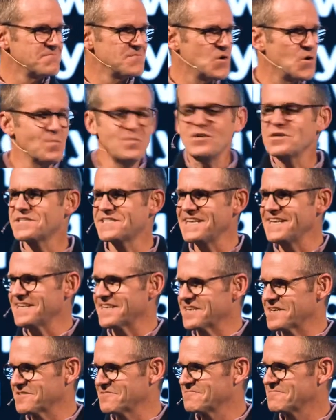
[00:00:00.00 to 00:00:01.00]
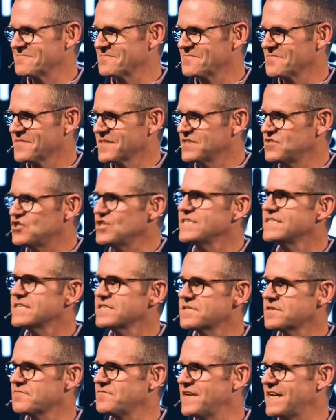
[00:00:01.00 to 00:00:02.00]
Whom do you seek?
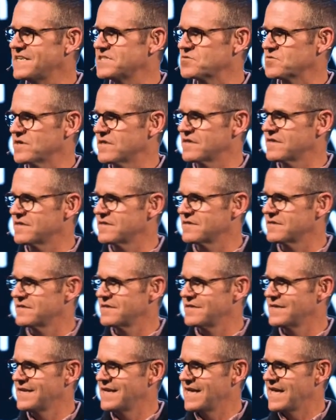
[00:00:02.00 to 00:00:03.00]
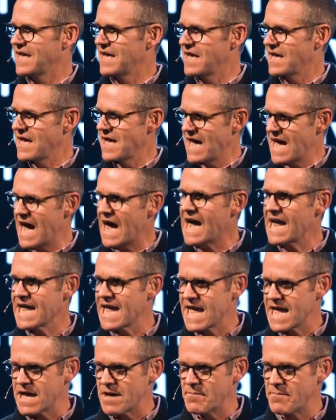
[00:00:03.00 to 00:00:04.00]
Jesus of Nazareth. I
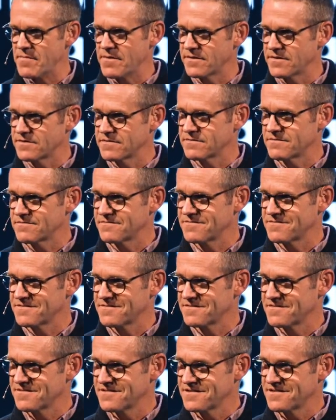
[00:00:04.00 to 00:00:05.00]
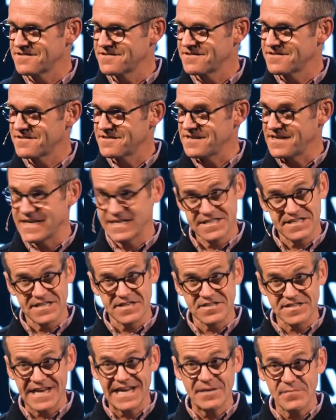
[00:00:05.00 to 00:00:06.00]
am. And it's the
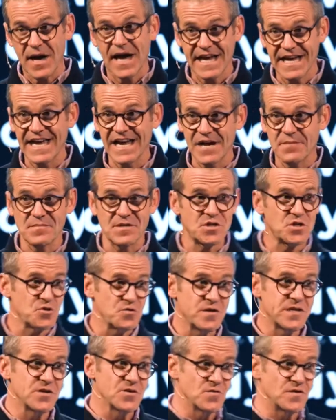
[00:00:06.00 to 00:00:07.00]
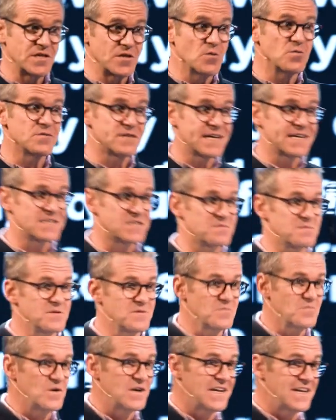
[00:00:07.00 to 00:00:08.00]
same I am that you hear in the Old
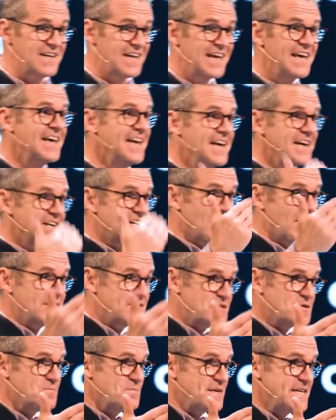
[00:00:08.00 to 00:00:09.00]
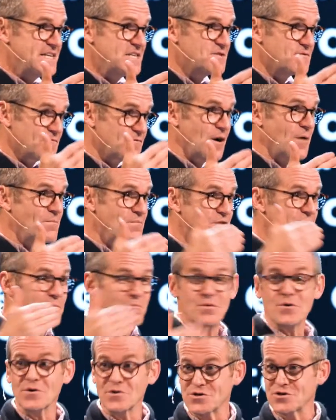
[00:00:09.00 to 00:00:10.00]
Testament when God speaks from the
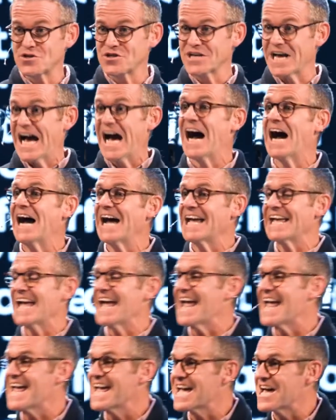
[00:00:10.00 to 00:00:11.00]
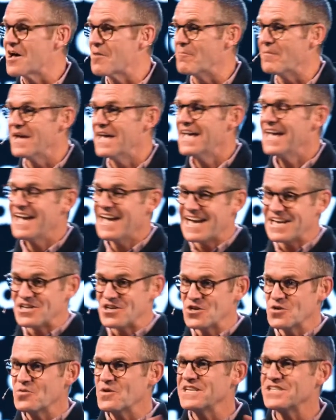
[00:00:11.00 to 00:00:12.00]
bush. I am. And
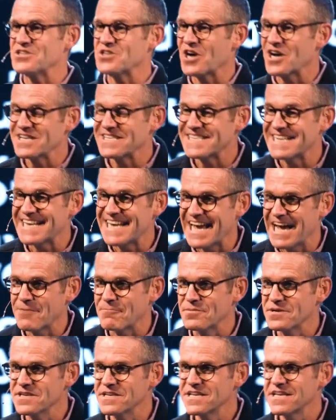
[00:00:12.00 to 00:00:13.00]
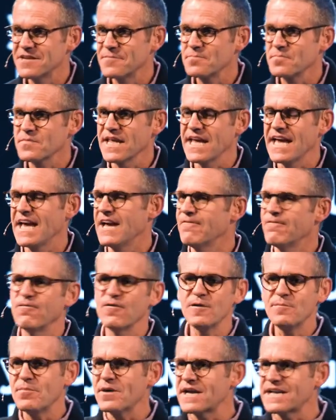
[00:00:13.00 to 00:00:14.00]
you know what John said happened?
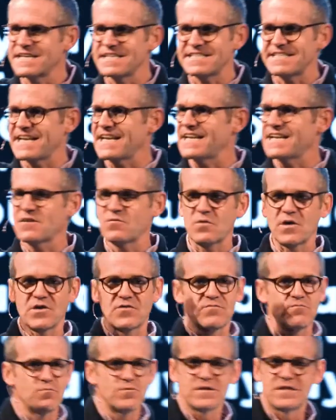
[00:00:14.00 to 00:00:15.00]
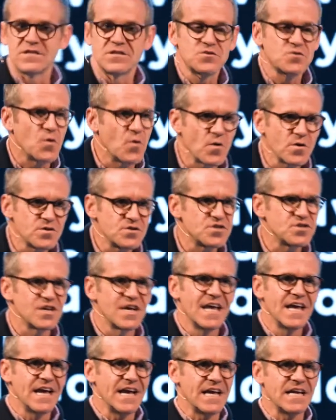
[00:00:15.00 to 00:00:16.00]
Everybody standing with a torch
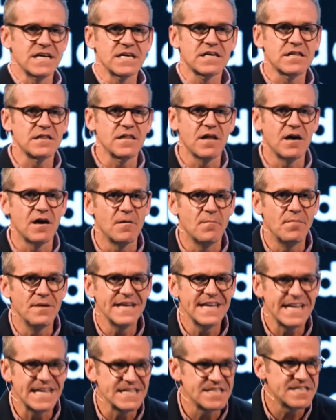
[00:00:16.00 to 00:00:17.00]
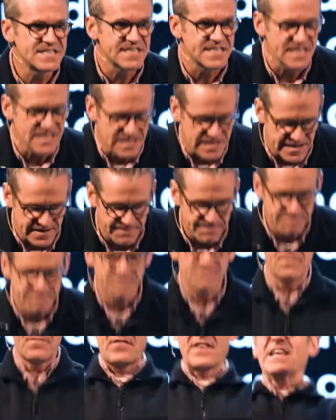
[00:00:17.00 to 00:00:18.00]
and a club instantly
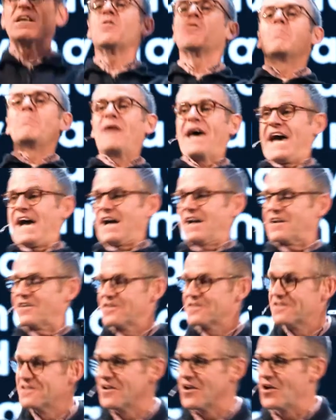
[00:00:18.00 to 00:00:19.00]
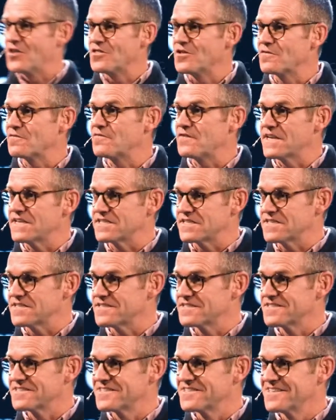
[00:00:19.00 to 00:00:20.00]
fell back on their
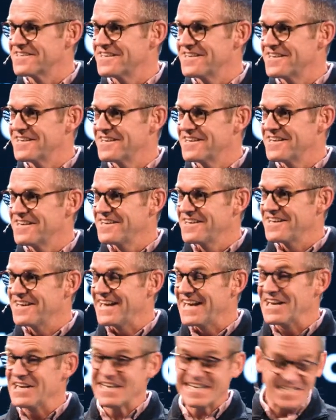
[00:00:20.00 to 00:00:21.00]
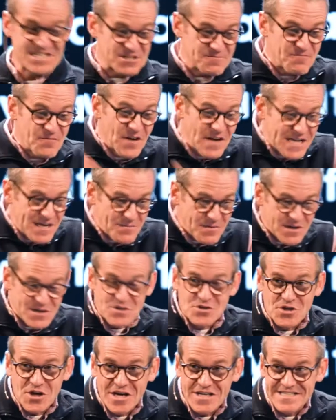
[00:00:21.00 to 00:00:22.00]
faces. And it's funny
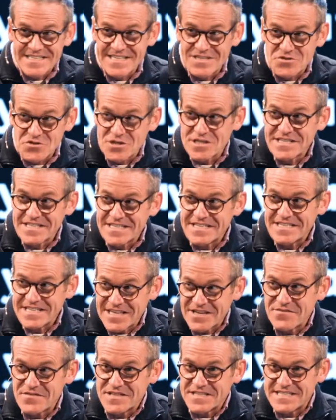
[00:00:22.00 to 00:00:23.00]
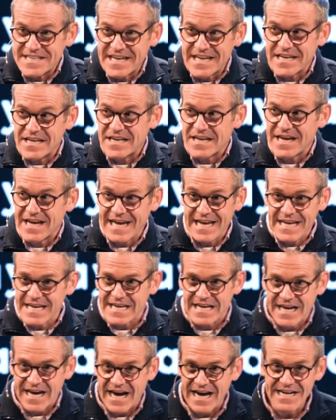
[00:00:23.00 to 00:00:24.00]
because John says Jesus even said,
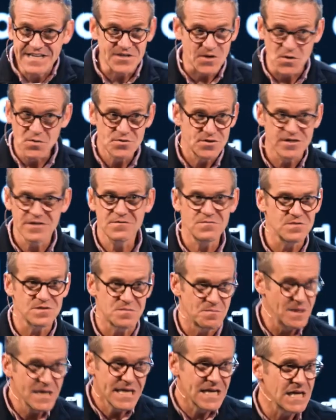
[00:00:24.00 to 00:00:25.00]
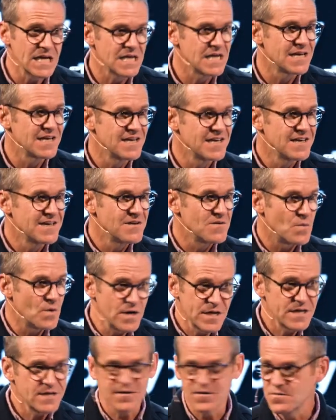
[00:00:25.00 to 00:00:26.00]
hey, I told you it was me.
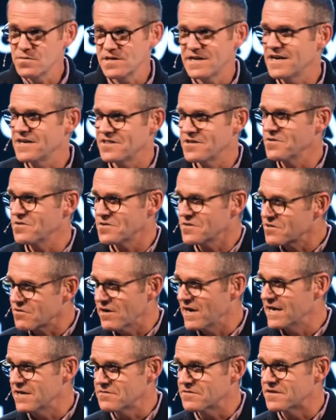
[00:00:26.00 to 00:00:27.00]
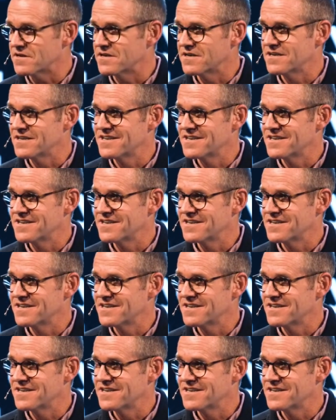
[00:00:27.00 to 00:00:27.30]
What are you doing down there on the ground?